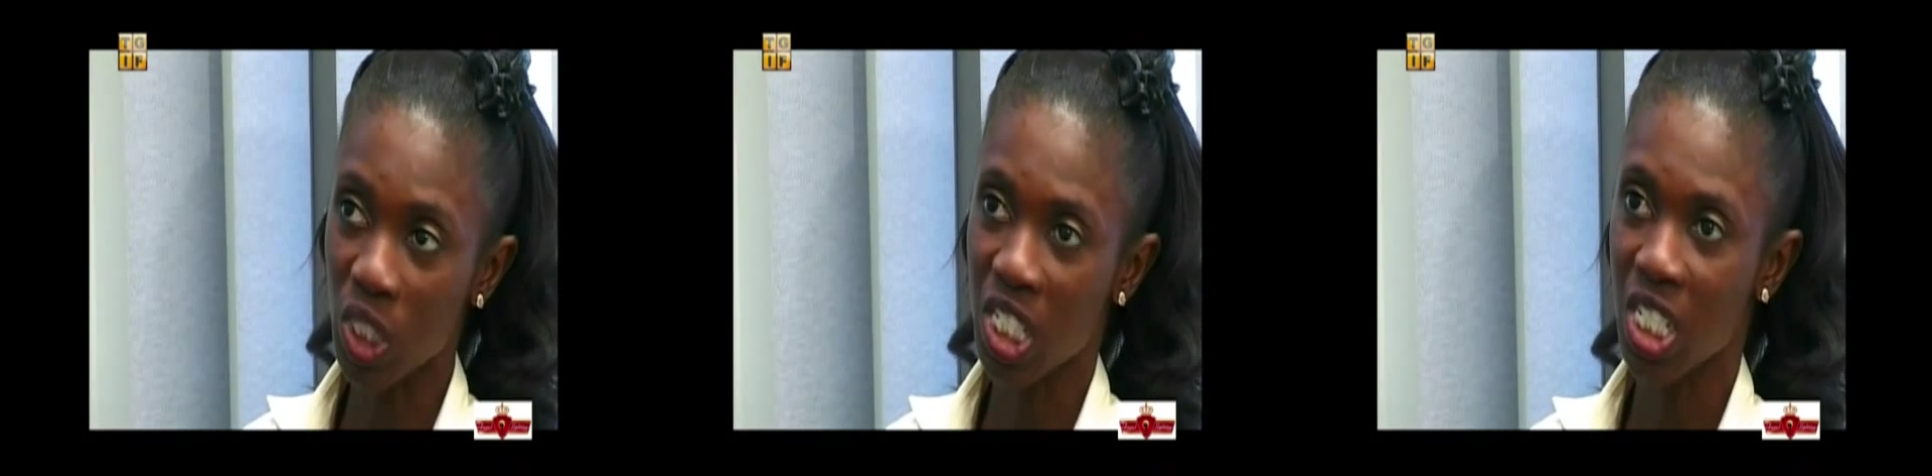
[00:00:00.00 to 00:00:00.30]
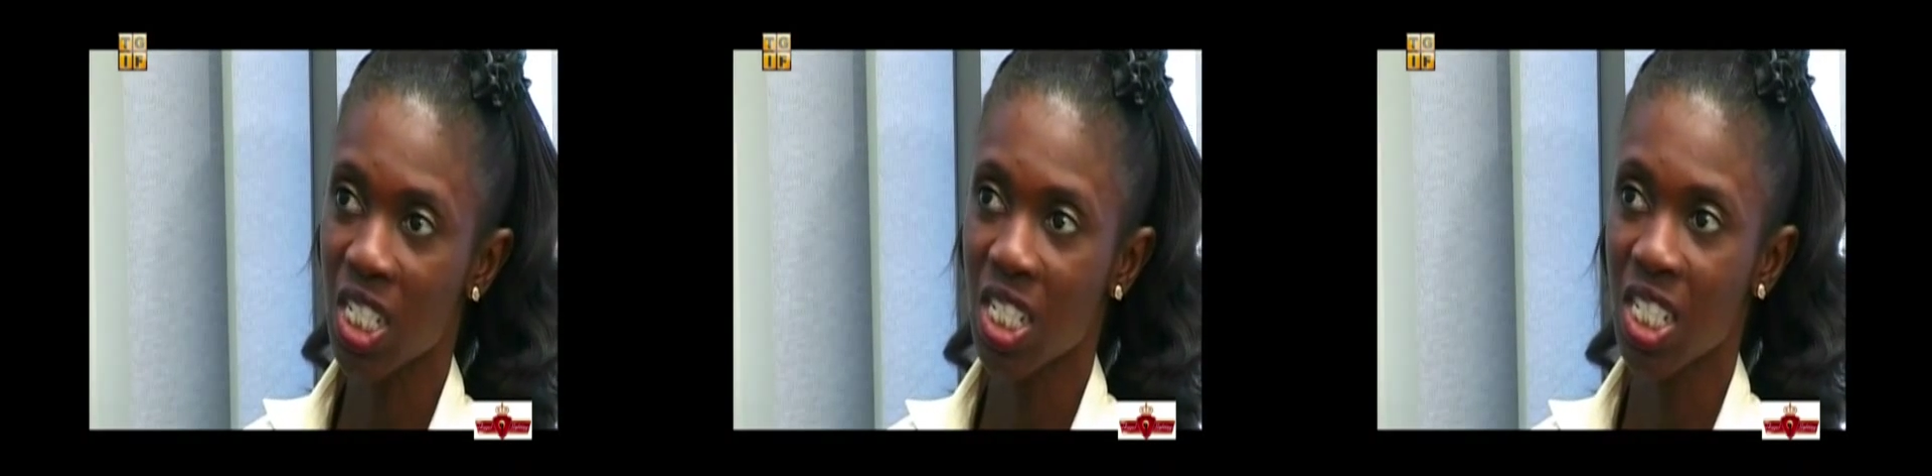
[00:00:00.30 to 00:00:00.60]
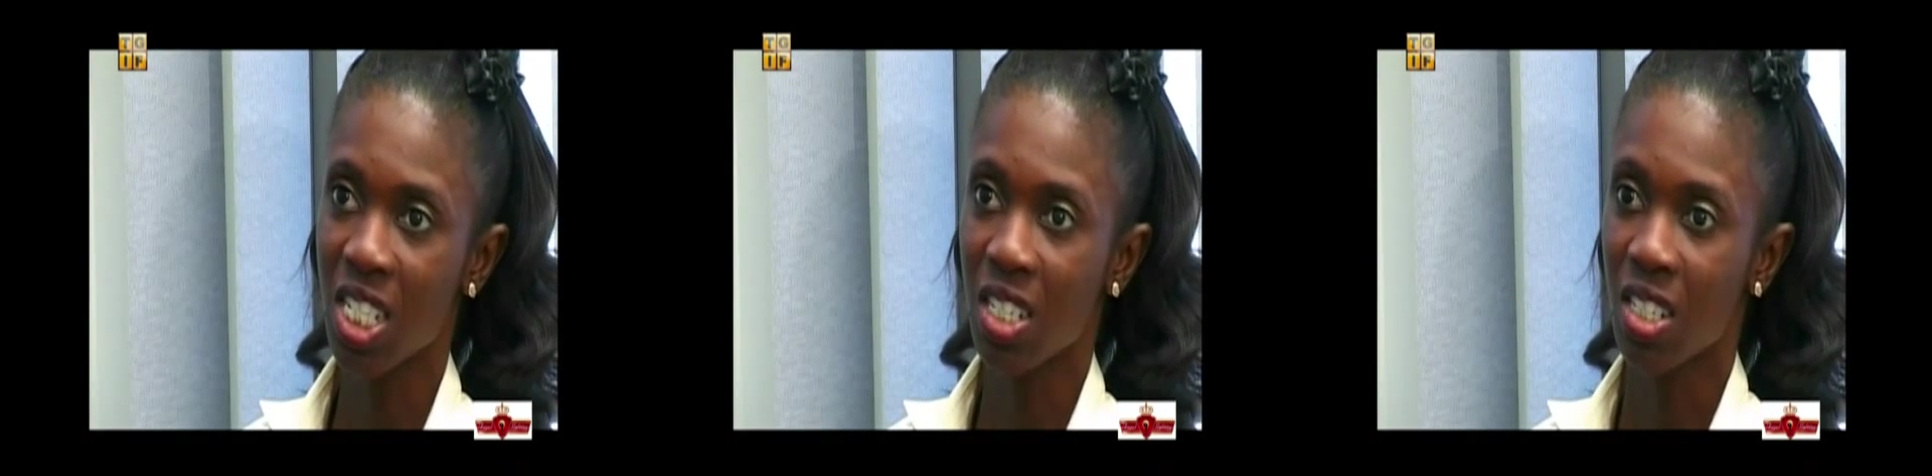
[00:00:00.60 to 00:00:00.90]
ward
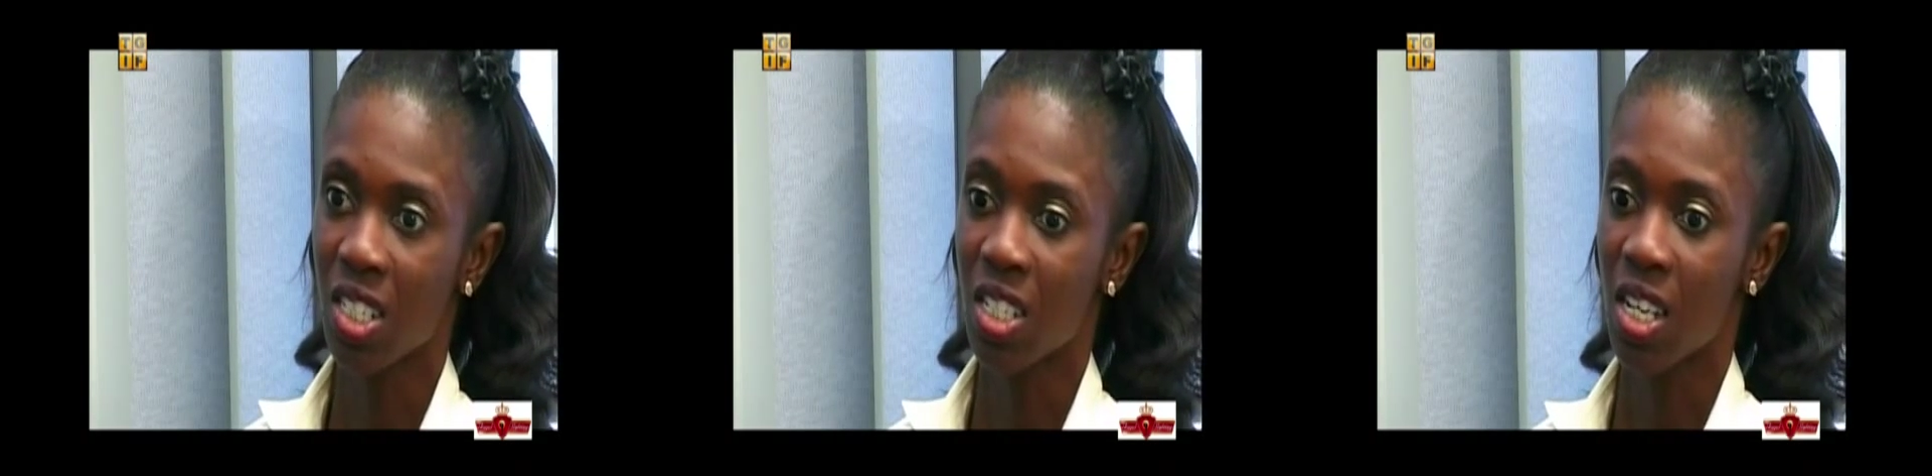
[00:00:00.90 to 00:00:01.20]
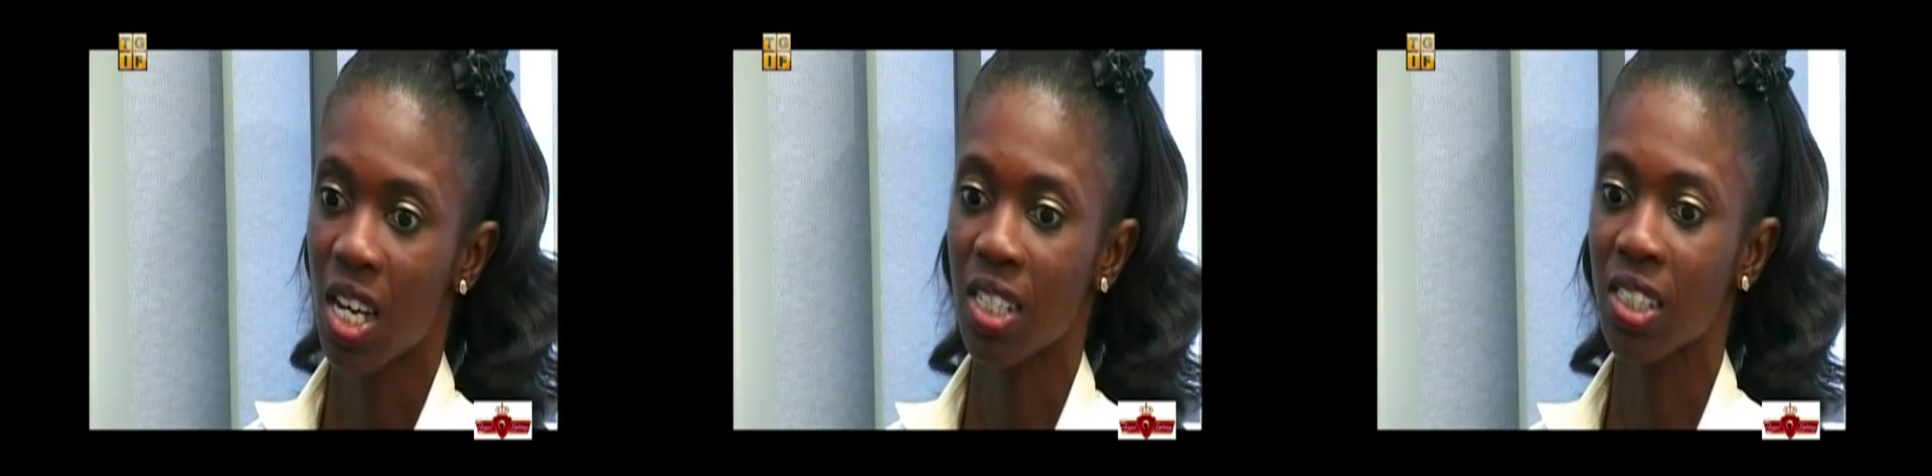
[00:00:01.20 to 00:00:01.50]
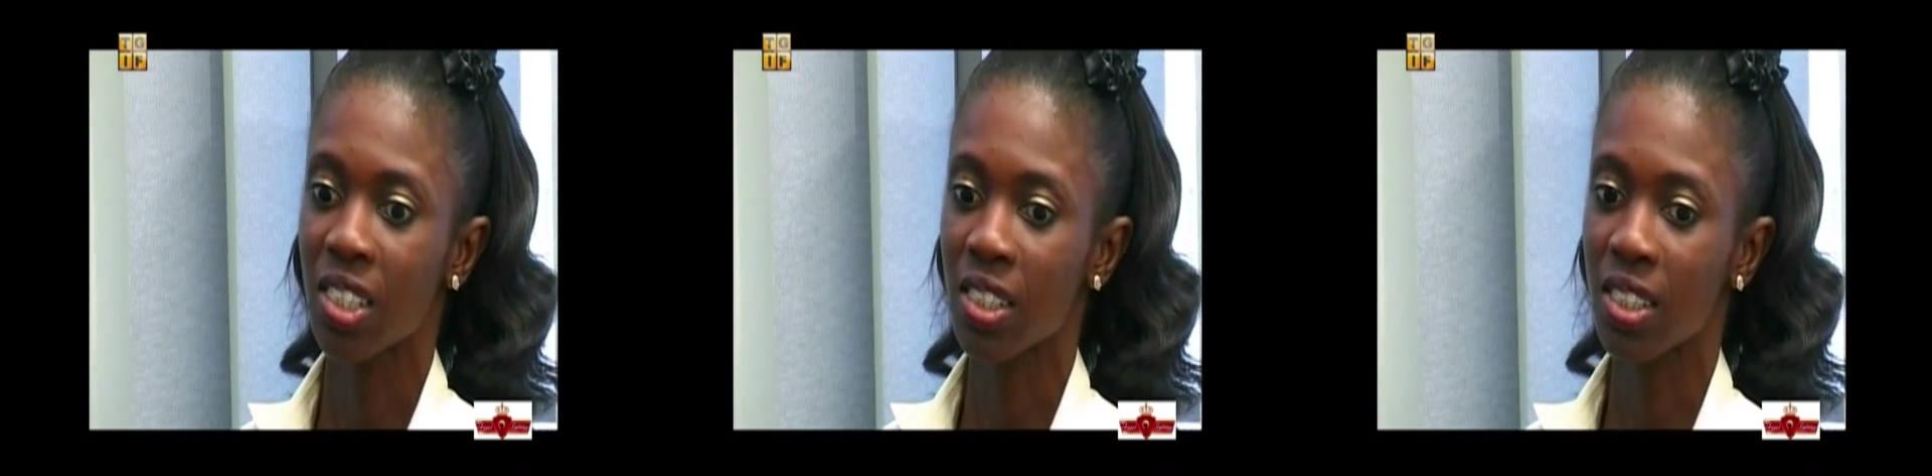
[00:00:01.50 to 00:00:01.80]

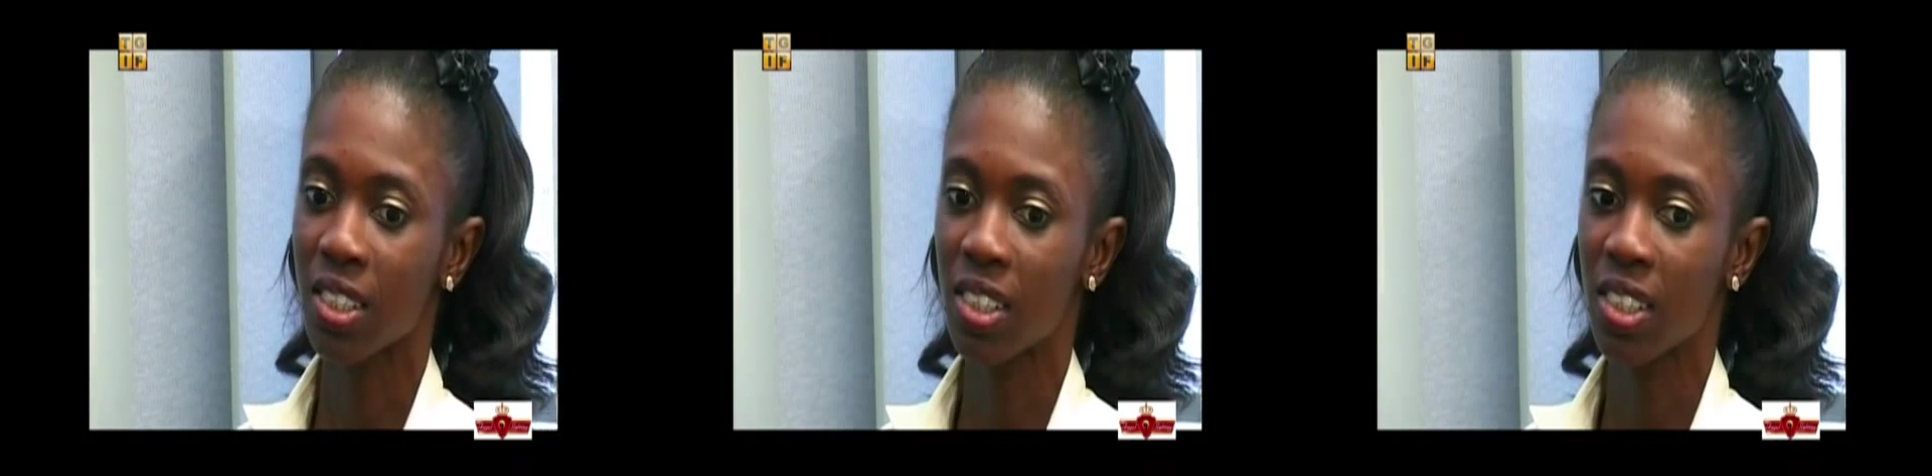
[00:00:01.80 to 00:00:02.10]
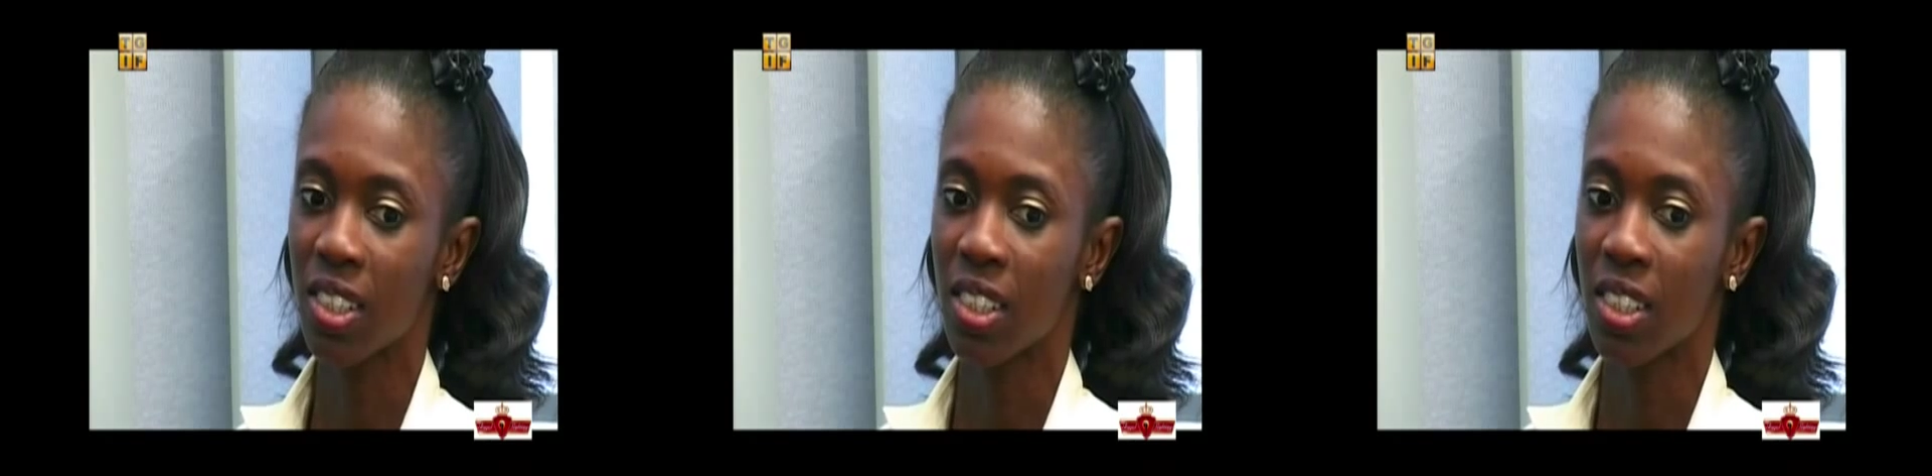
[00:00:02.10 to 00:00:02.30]
and